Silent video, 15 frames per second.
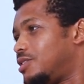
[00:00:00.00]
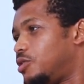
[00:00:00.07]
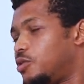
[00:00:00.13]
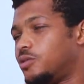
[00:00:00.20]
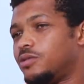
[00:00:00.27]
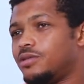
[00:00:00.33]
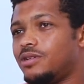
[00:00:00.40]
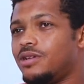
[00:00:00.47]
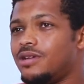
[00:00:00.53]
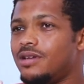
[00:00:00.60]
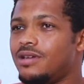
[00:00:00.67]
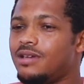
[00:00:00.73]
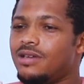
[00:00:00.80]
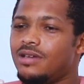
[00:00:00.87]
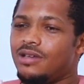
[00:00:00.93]
You don't
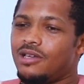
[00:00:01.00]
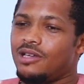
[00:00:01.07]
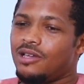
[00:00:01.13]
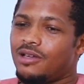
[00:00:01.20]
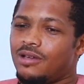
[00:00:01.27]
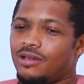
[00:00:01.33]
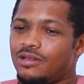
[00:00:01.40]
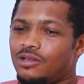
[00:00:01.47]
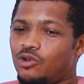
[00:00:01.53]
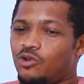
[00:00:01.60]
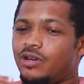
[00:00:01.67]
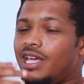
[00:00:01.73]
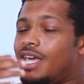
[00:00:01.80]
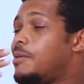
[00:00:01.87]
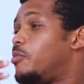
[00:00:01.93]
you
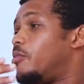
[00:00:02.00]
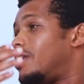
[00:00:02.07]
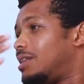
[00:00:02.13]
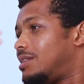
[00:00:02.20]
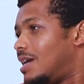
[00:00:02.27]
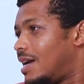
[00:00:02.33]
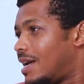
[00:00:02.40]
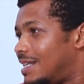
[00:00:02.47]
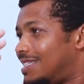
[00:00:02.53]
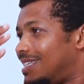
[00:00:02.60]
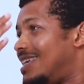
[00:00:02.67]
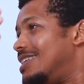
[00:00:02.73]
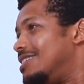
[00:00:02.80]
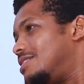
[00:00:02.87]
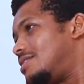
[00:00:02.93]
don't aim where the target
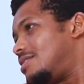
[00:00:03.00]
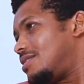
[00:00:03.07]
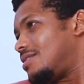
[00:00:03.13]
is.